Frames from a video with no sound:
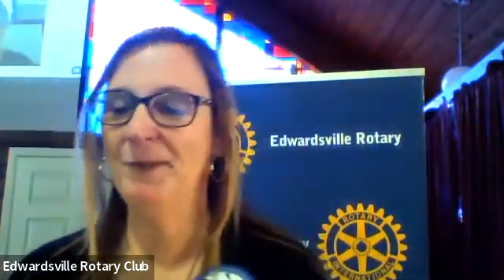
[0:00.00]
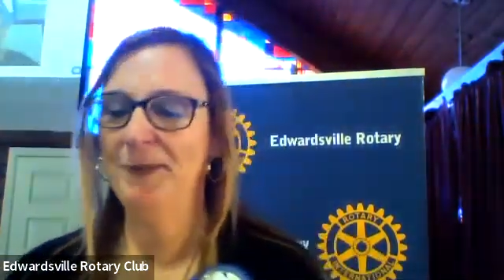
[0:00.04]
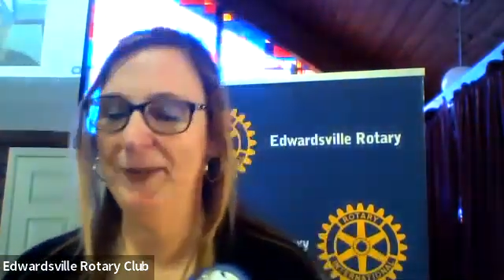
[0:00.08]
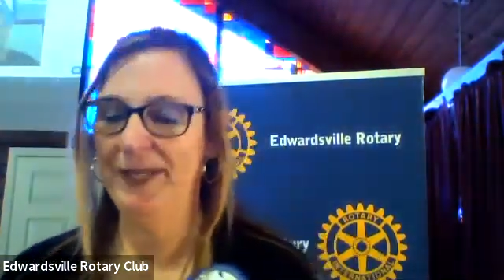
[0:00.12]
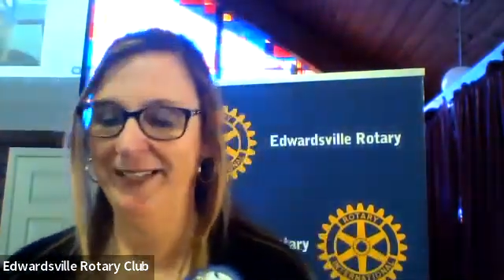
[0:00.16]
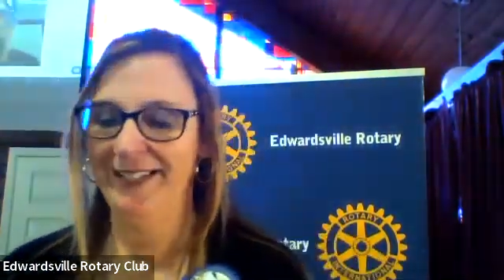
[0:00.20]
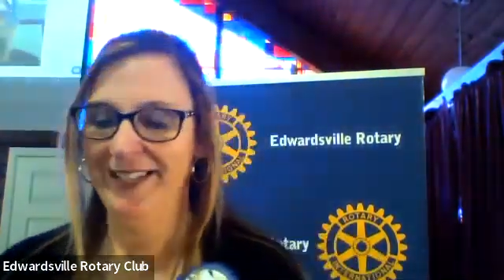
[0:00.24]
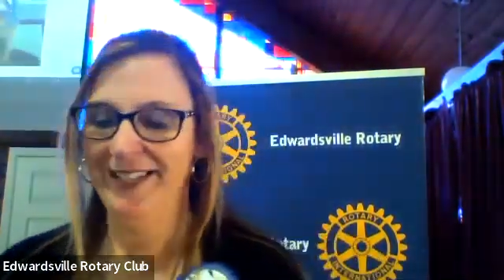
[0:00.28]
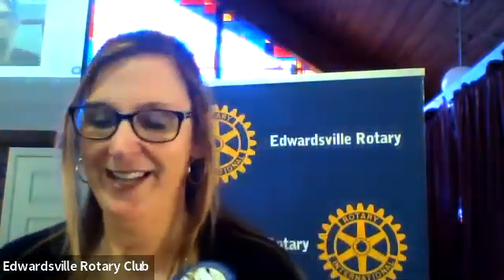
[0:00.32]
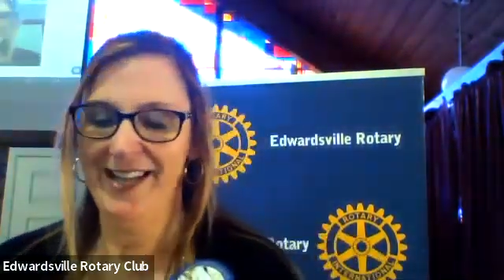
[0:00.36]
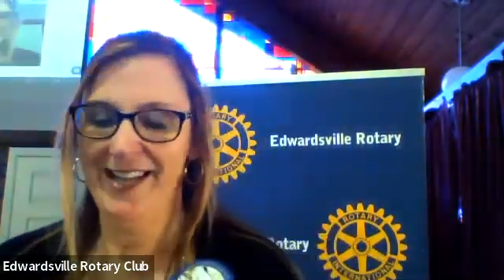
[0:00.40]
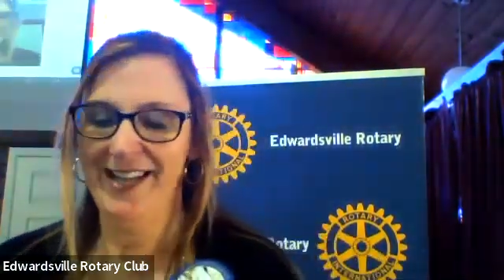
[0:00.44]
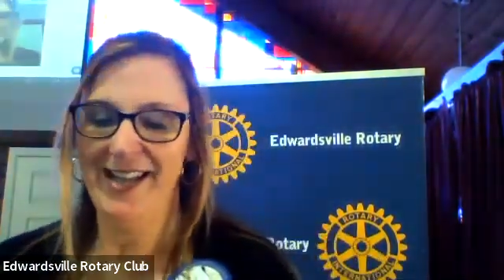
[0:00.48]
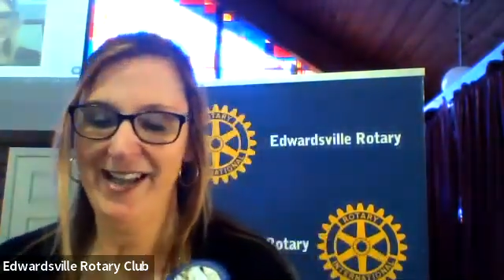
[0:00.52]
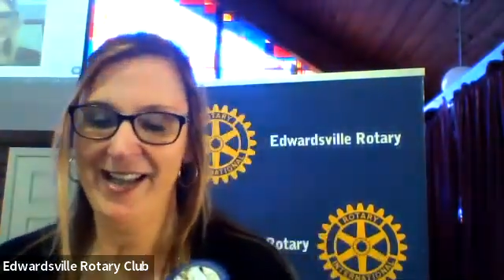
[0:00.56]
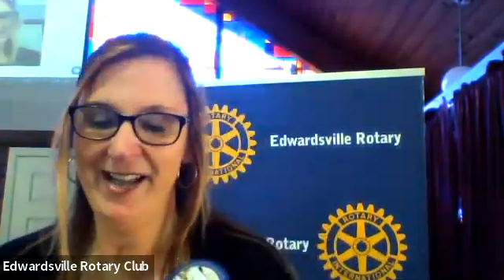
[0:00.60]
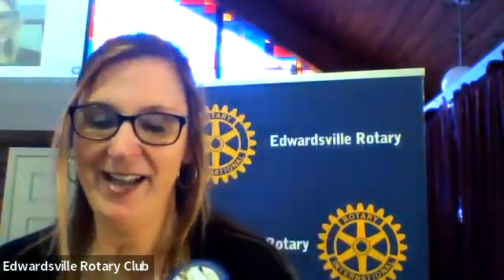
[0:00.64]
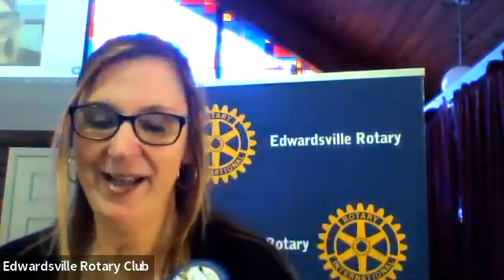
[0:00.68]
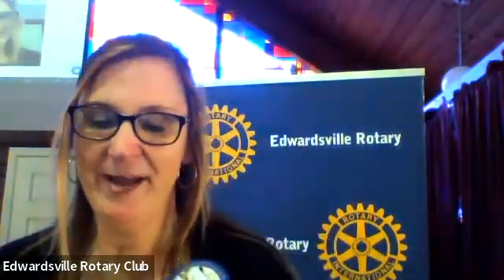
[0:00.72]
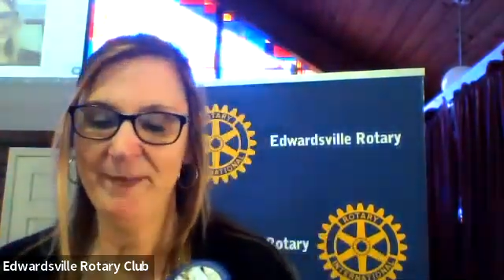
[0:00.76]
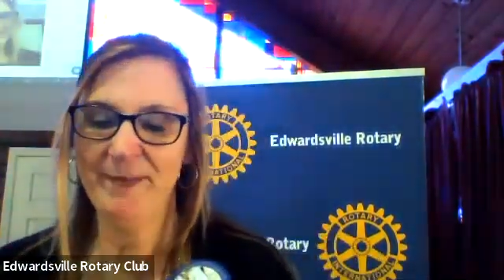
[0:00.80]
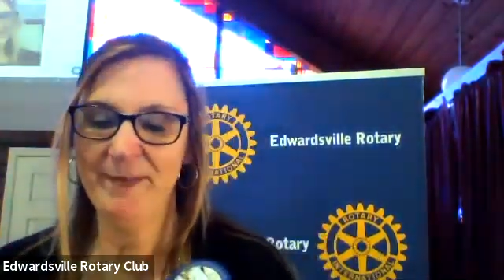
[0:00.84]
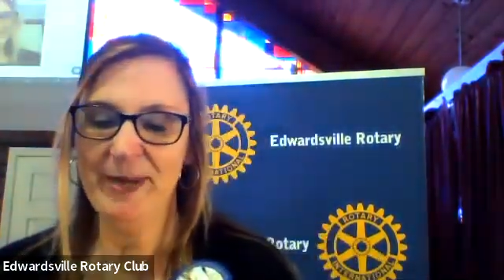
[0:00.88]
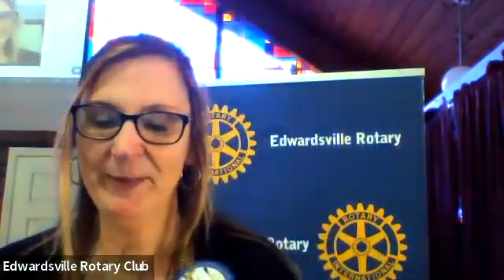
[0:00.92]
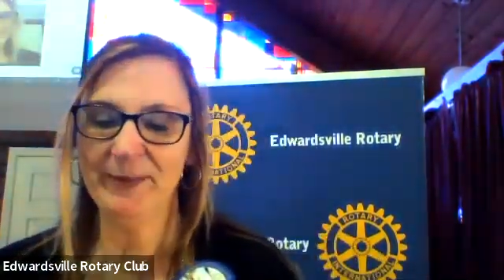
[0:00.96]
But
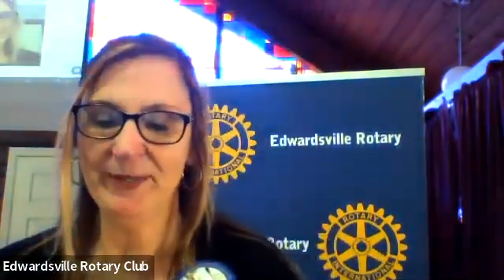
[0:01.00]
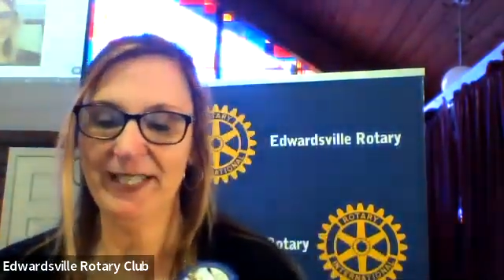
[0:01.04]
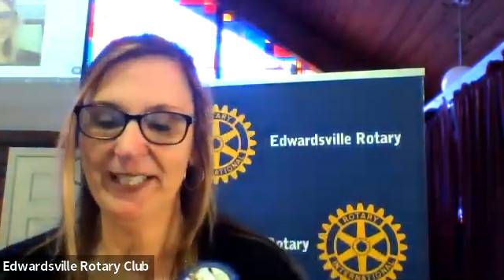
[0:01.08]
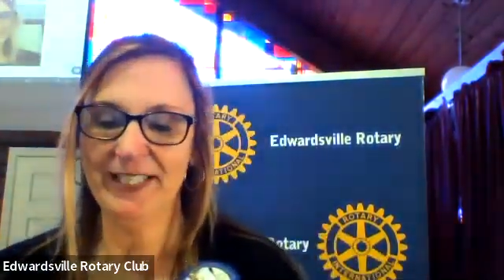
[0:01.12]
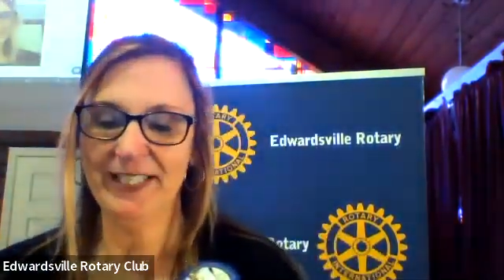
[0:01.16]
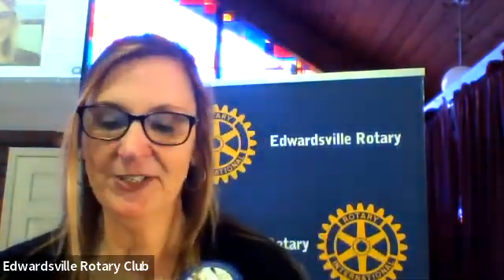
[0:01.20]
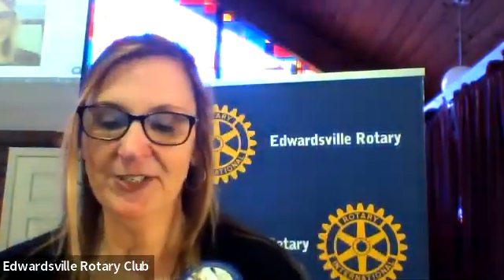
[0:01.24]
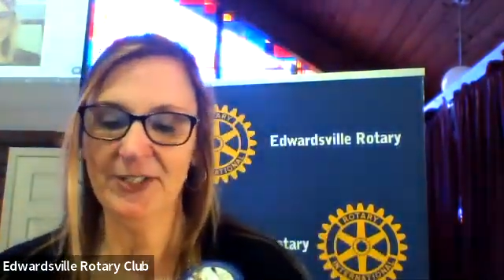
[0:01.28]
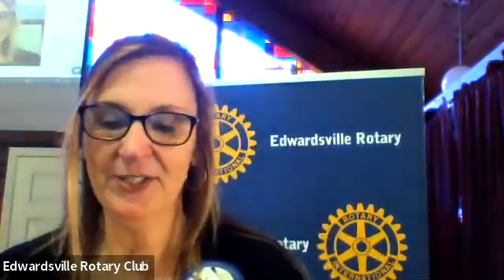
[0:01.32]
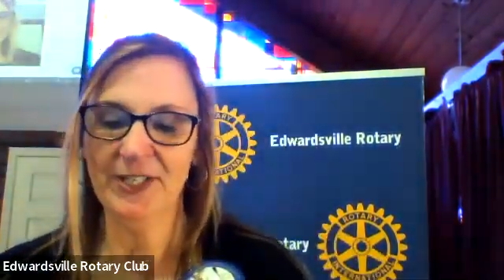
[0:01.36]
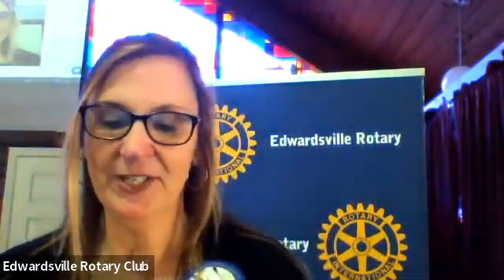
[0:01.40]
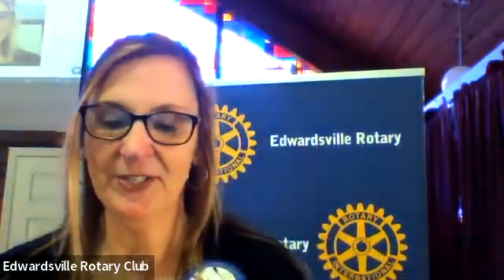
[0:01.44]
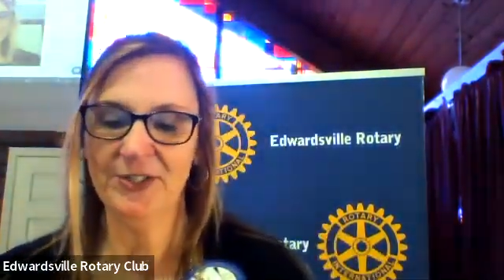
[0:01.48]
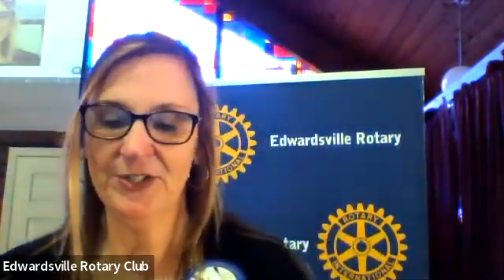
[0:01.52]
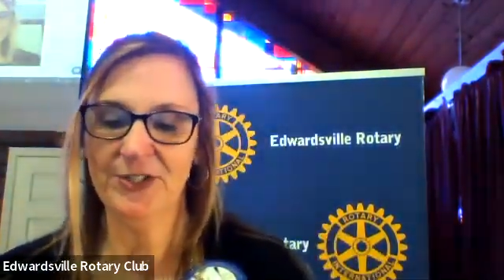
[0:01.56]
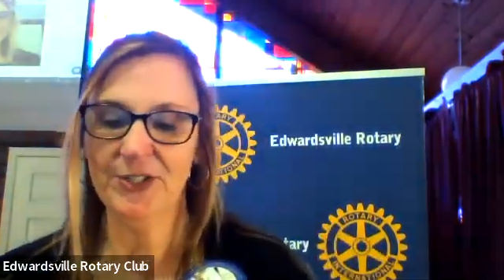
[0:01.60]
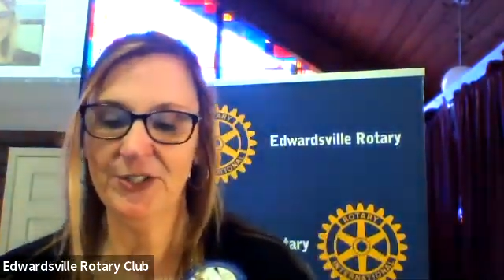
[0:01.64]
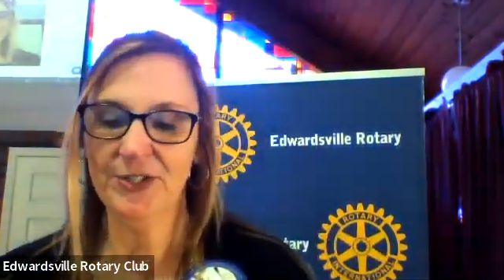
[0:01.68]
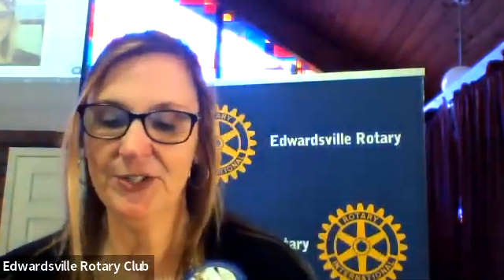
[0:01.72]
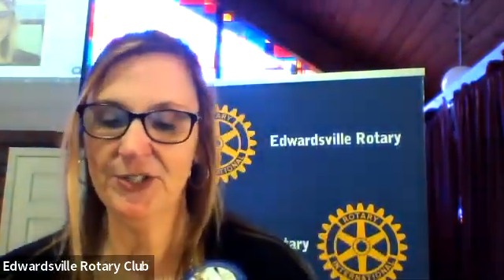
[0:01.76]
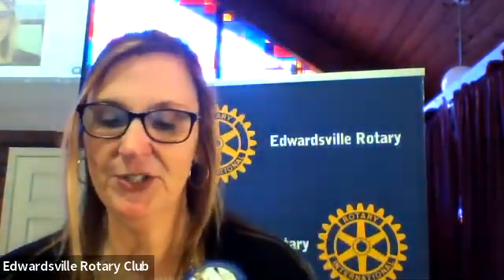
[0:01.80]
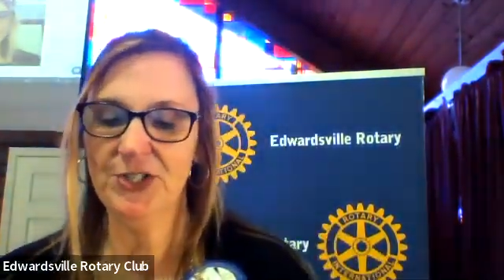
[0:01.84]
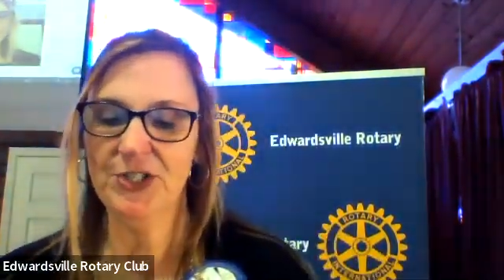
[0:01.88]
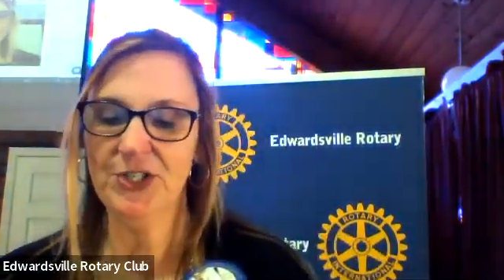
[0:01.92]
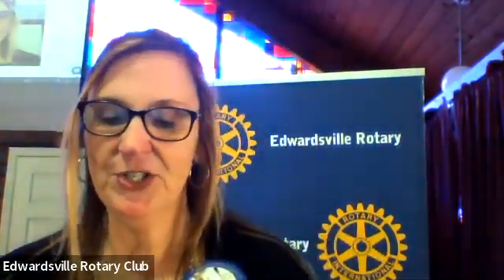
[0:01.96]
I would like to
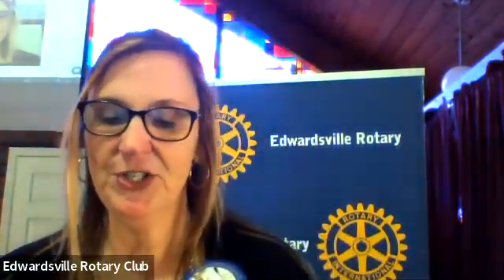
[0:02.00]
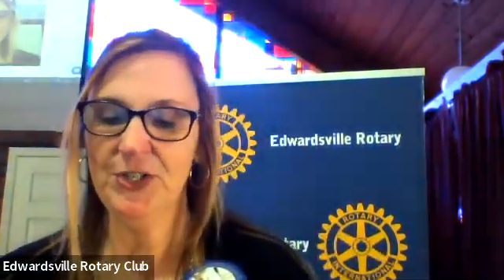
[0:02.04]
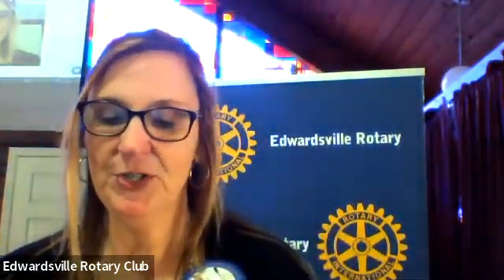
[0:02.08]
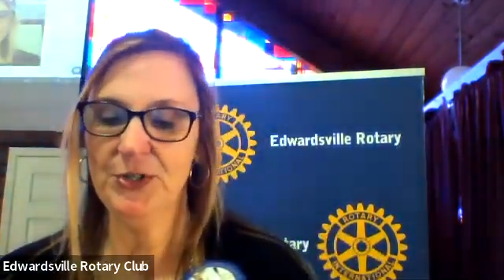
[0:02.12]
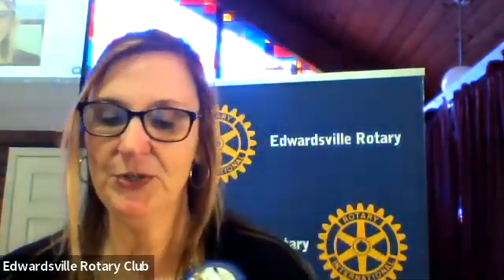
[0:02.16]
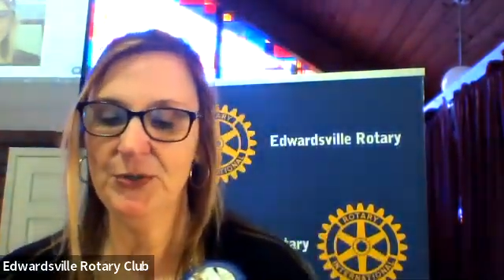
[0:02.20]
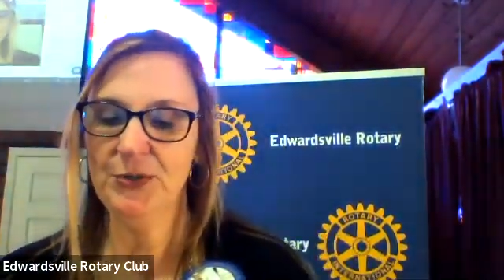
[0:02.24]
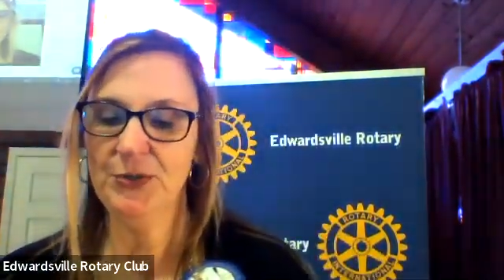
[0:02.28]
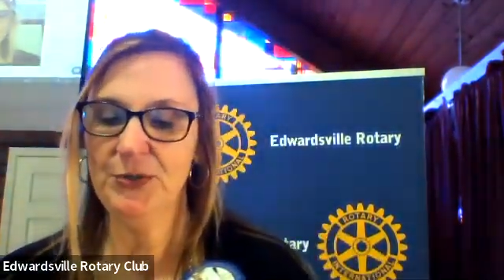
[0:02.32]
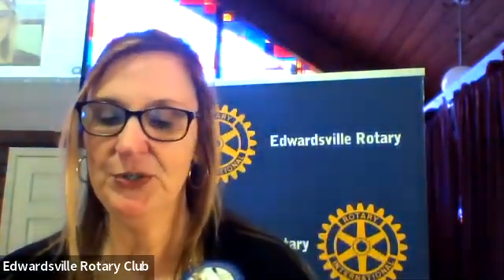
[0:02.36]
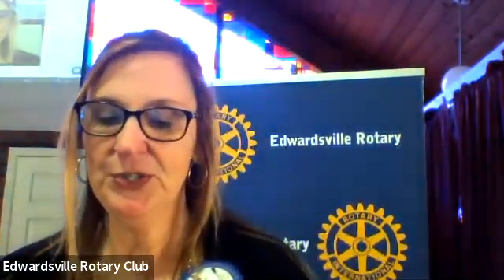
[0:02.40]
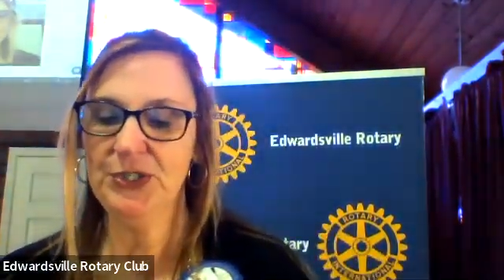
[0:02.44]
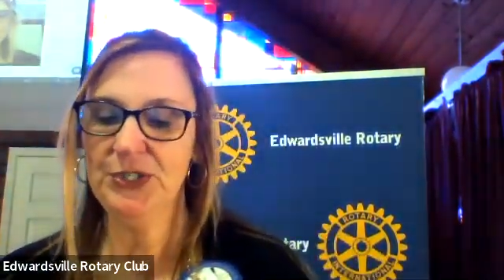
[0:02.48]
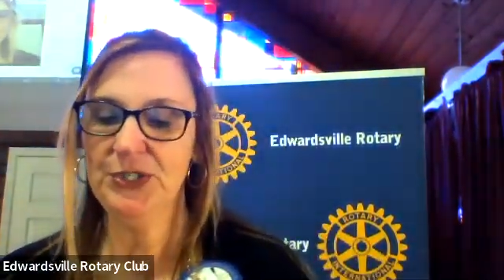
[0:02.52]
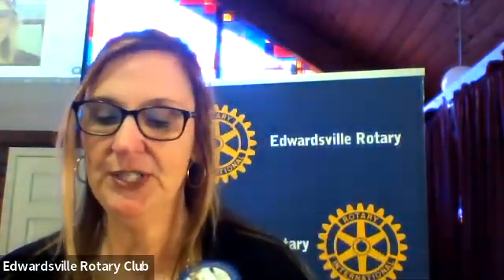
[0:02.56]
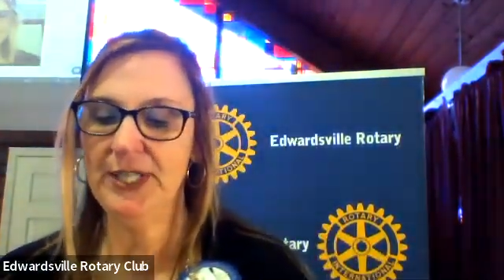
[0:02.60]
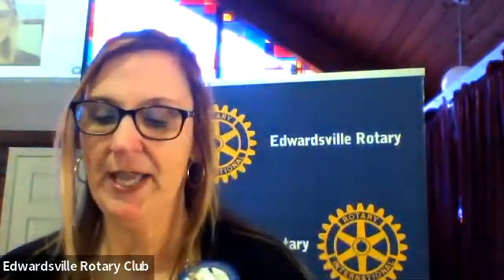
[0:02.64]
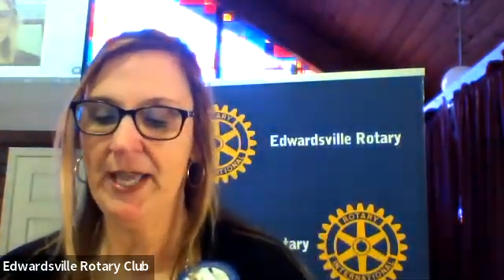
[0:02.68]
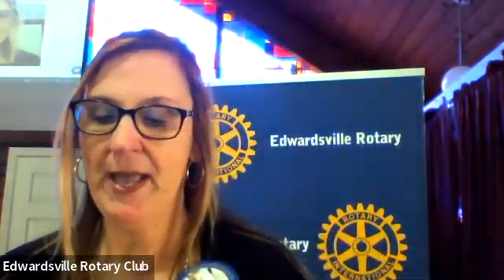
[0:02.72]
introduce